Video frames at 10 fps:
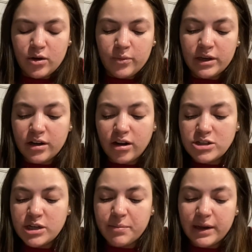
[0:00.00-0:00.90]
We could all
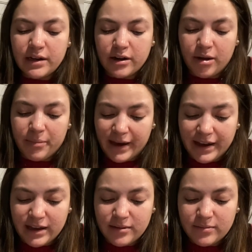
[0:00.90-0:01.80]
chip in and I'll buy
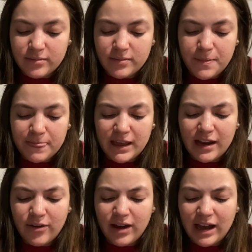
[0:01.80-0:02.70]
it. I
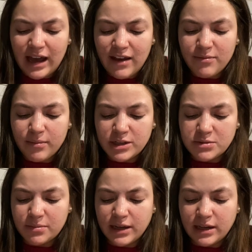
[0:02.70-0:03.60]
don't have
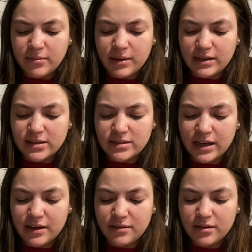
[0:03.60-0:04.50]
much money, Benny
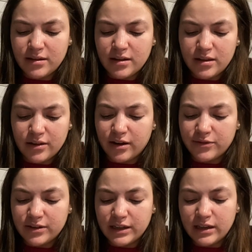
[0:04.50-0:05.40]
said
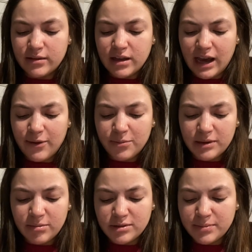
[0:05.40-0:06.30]
thoughtfully. I won't be
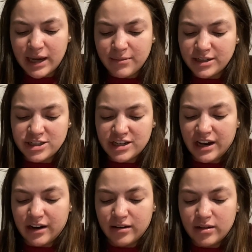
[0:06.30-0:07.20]
able to pay my
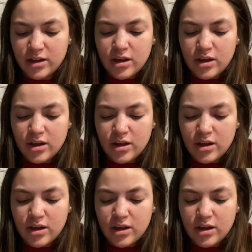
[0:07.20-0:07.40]
share.